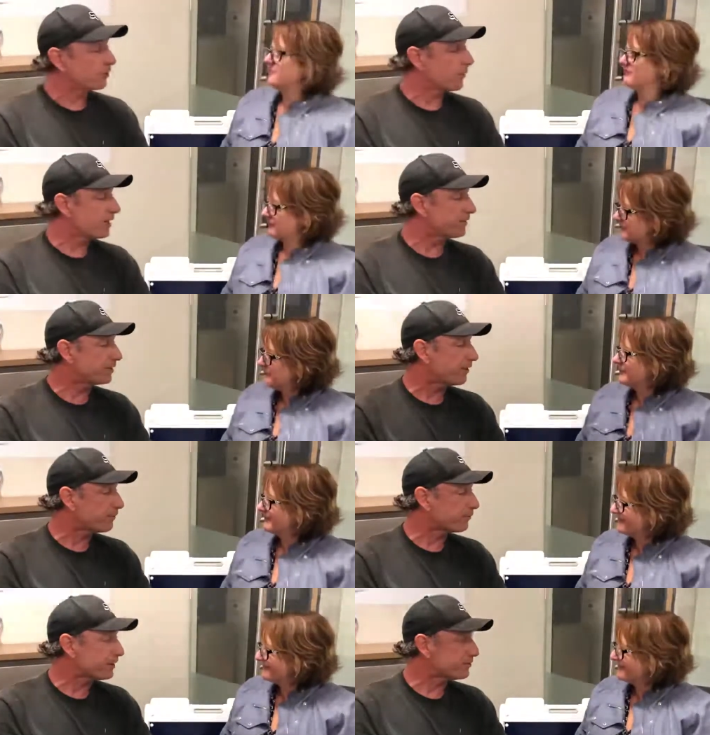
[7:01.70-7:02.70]
Speaker 1: and raving to their
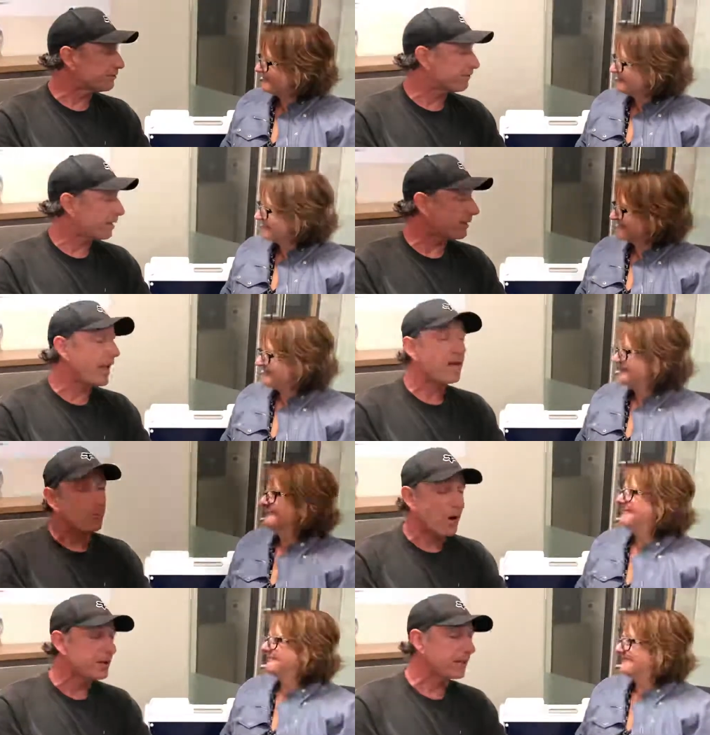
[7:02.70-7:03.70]
friends and family, "Hey,
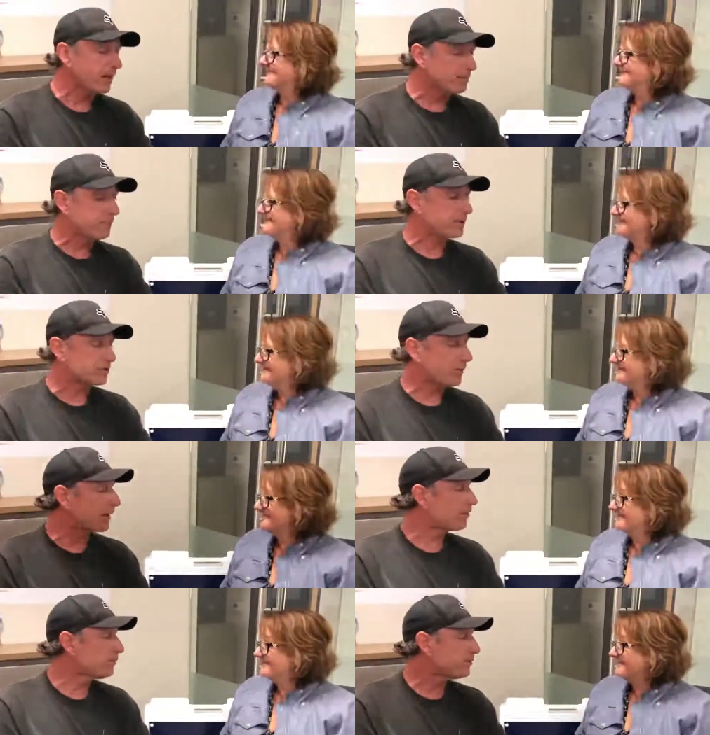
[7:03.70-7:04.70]
Ronnie got a bunch of
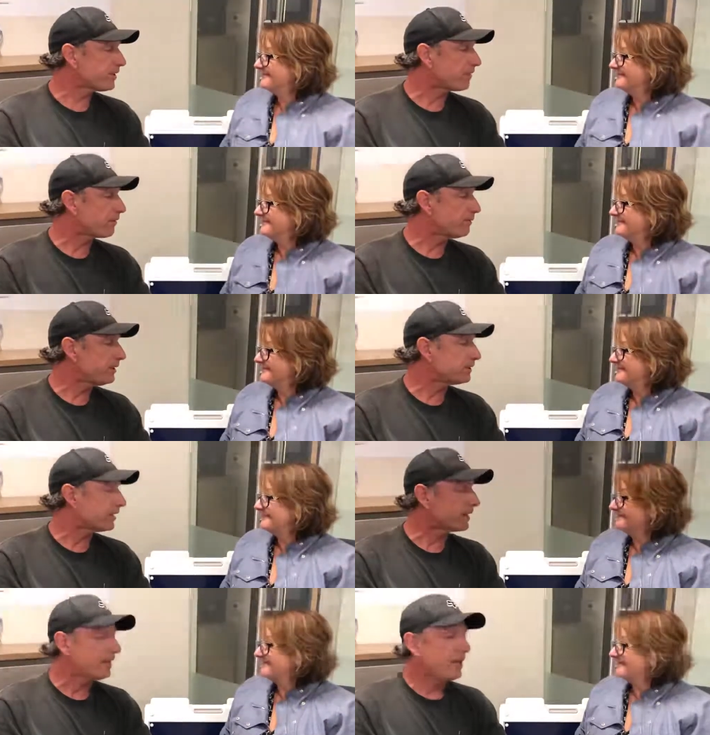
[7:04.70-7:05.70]
raccoons out of our building."
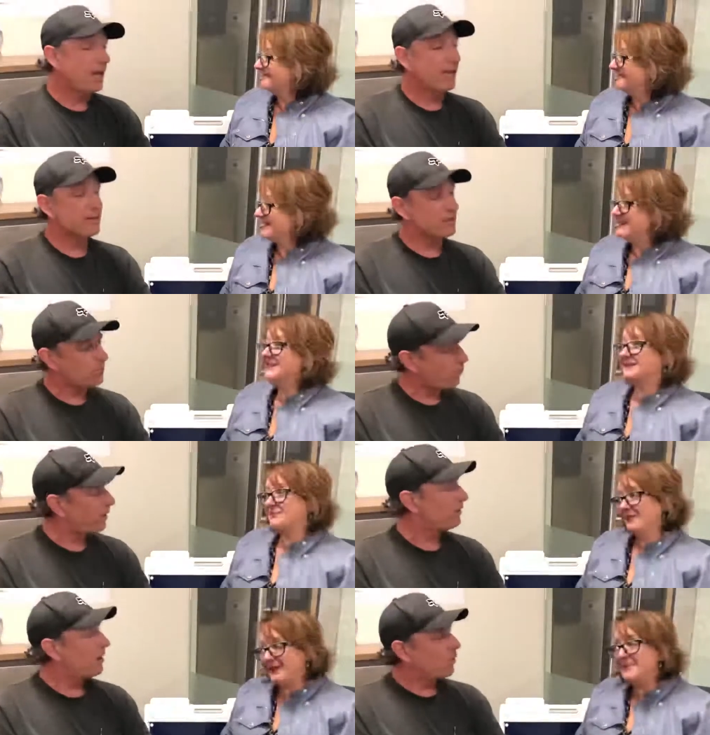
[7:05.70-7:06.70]
And it was a
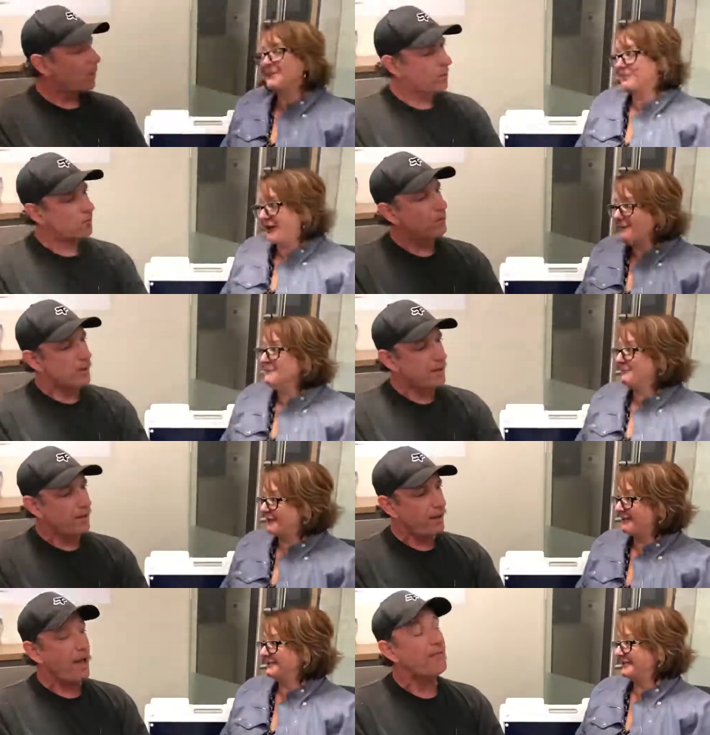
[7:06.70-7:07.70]
pretty big problem
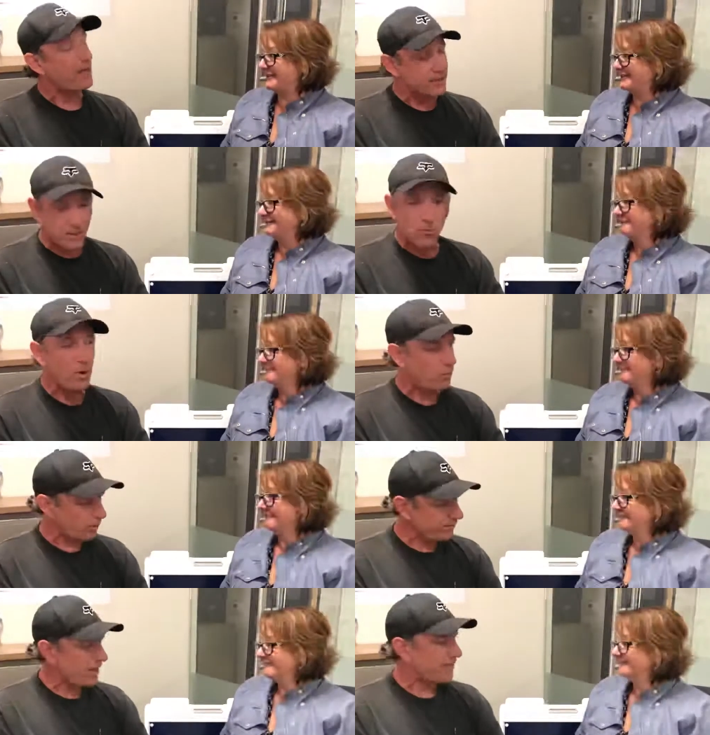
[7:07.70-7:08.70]
around here. And they said, "Well,
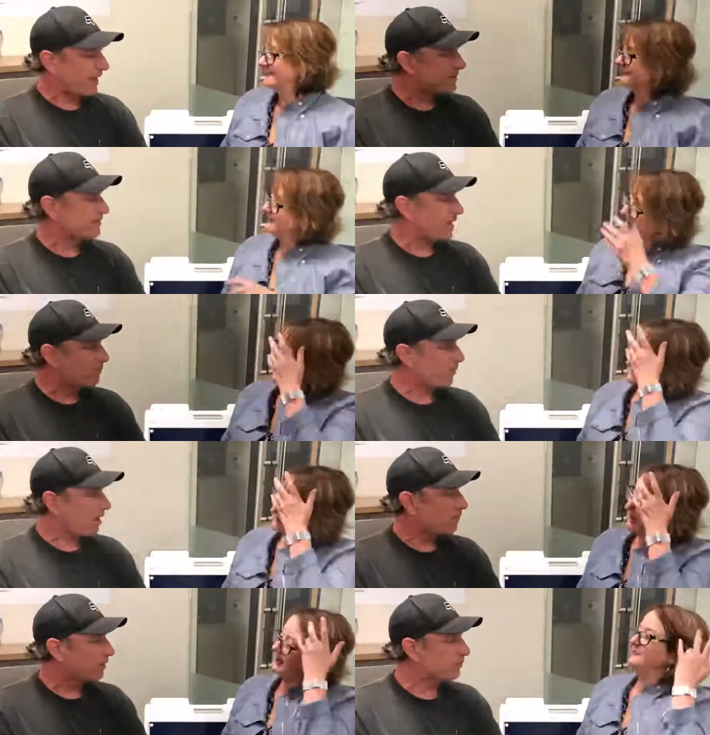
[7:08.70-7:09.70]
we've got that same problem."
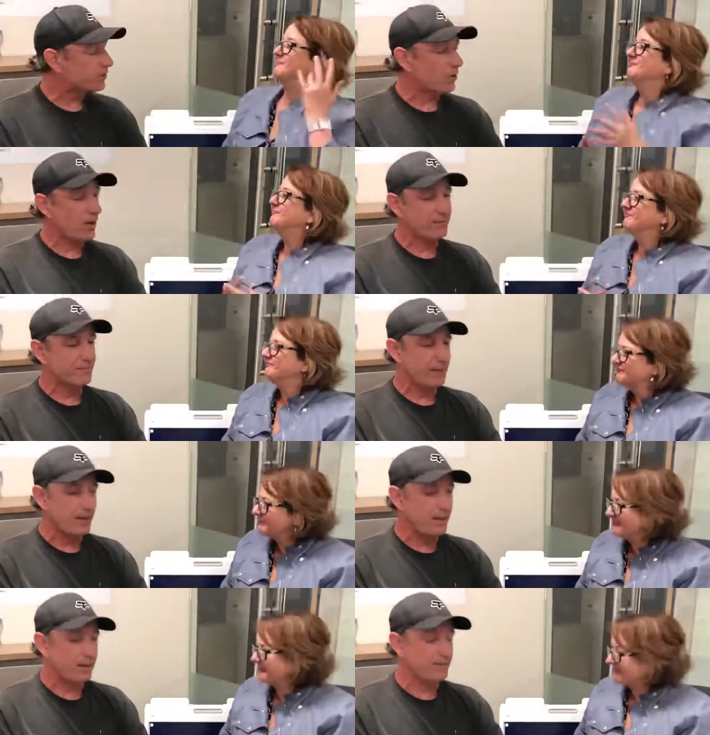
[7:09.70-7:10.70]
Right. So I
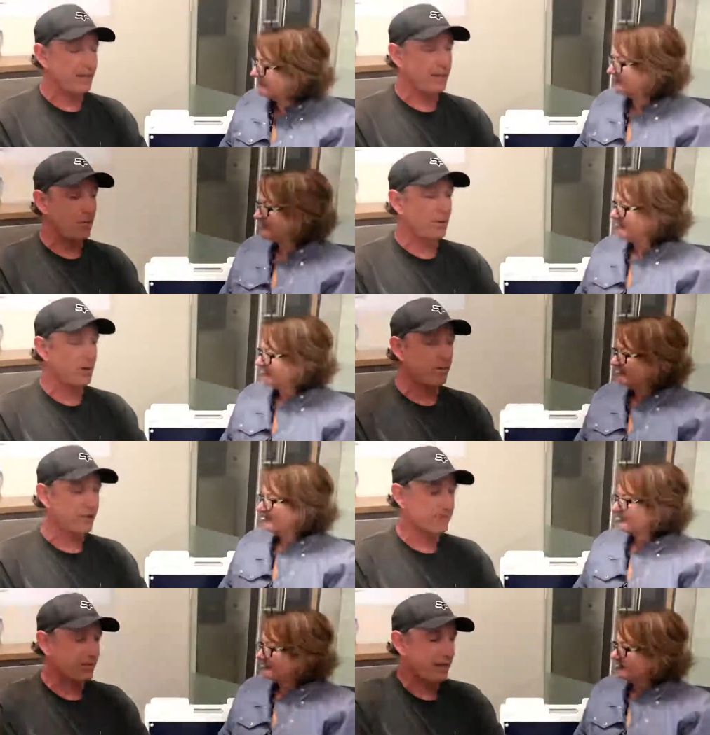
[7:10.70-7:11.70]
think he went over
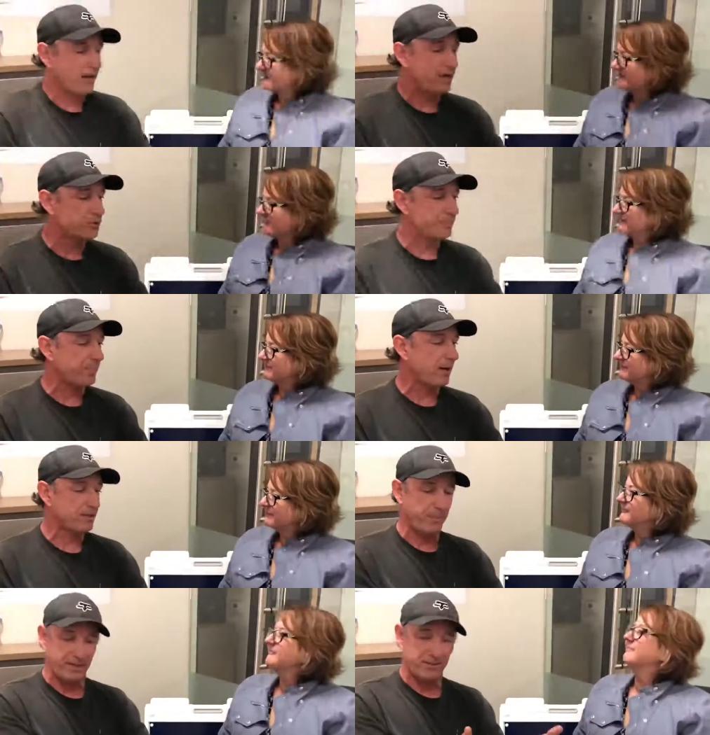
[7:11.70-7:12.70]
there for like $100,
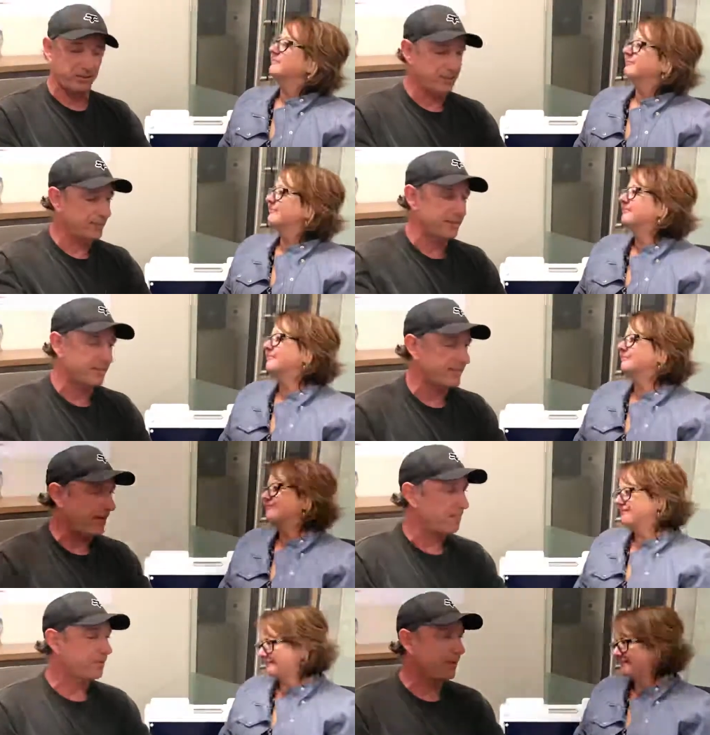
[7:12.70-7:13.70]
basically did the
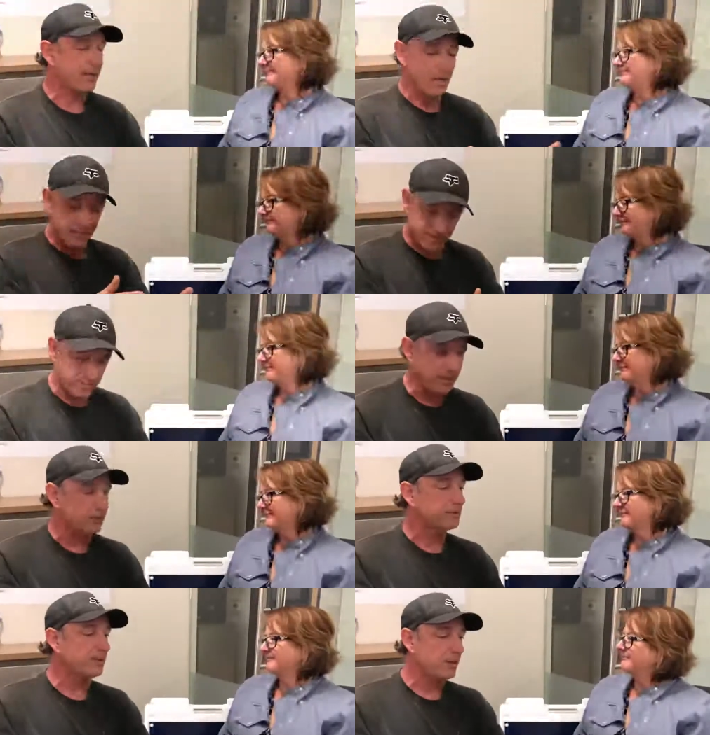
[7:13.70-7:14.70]
same thing,
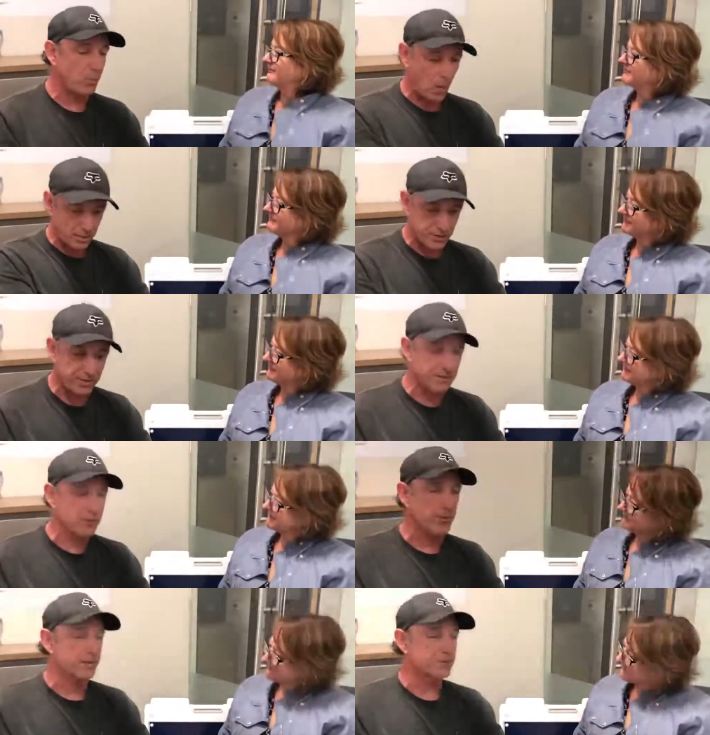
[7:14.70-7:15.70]
sealed it up, watched these
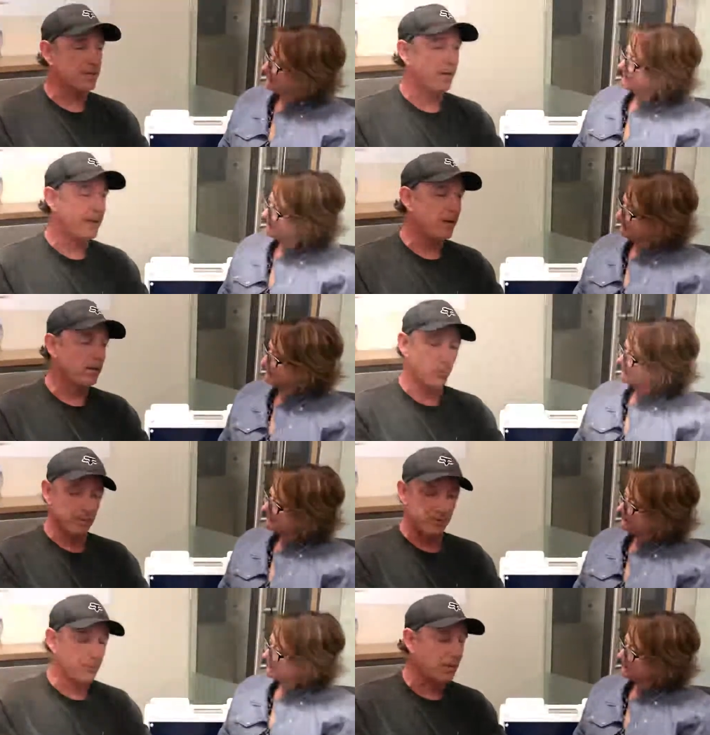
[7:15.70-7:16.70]
critters come out. Once
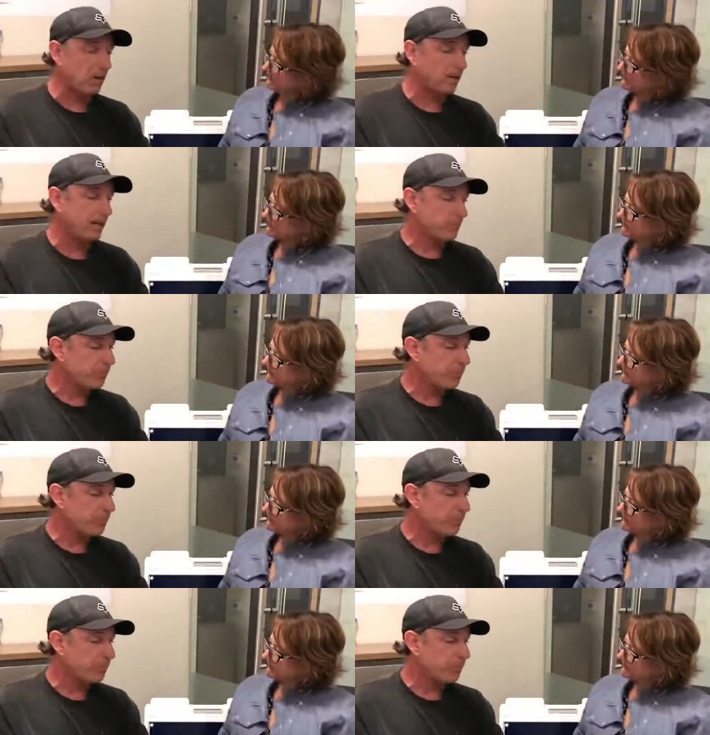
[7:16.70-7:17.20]
they were all out,